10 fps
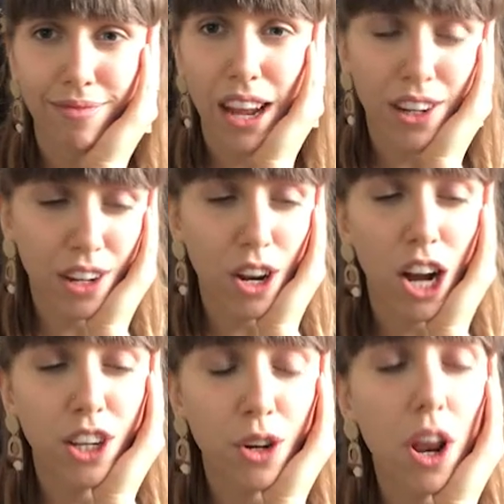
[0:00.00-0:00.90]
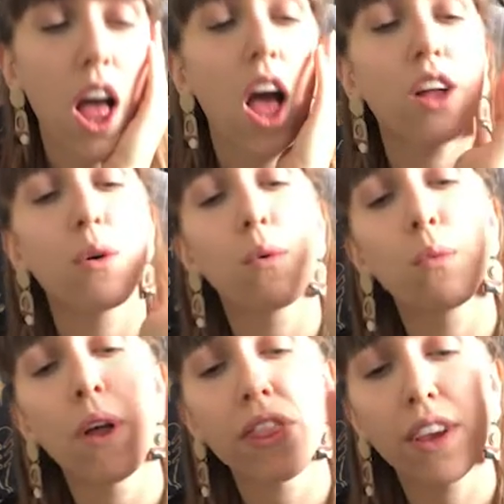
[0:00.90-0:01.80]
I don't know,
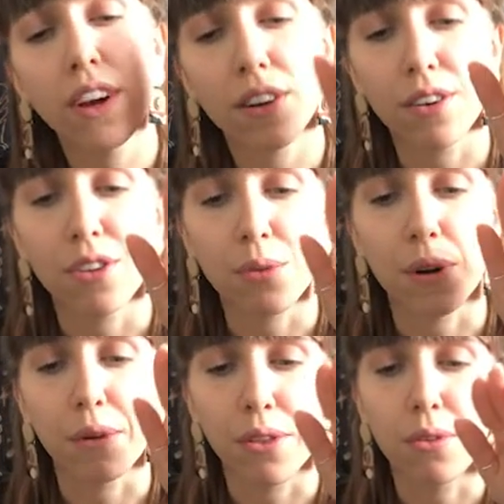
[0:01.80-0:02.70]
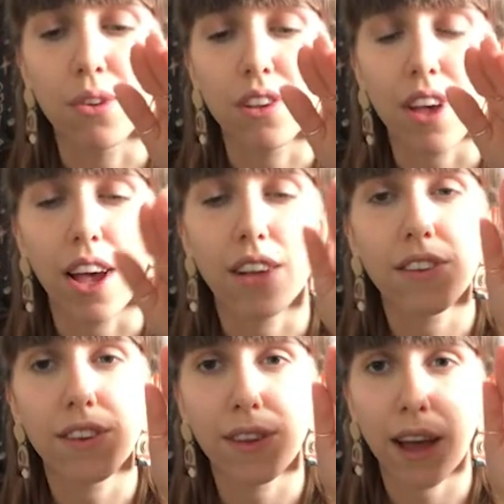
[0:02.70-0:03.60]
one thing I noticed when I went through all these hairs
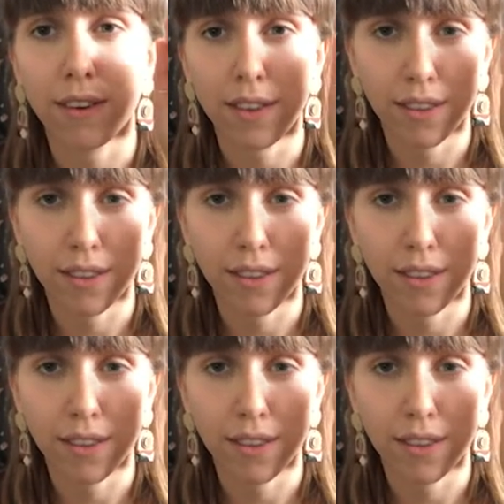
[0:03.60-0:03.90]
is that